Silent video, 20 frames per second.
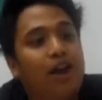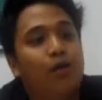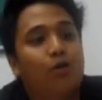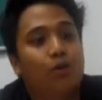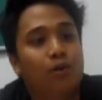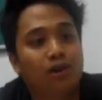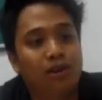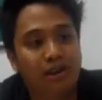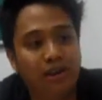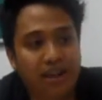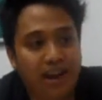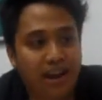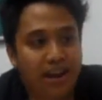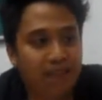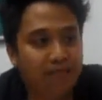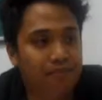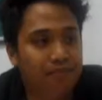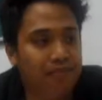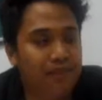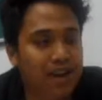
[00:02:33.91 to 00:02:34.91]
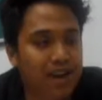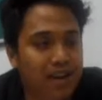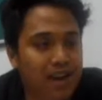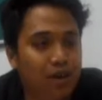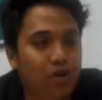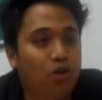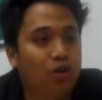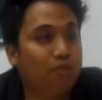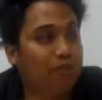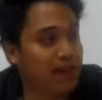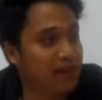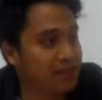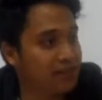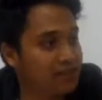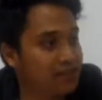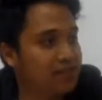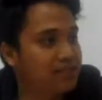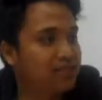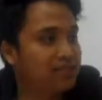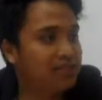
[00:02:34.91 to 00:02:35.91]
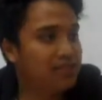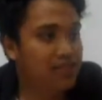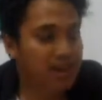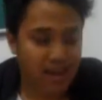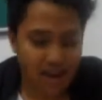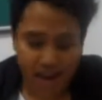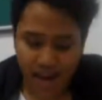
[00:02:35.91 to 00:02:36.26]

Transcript: I own an amp, and I own pedals.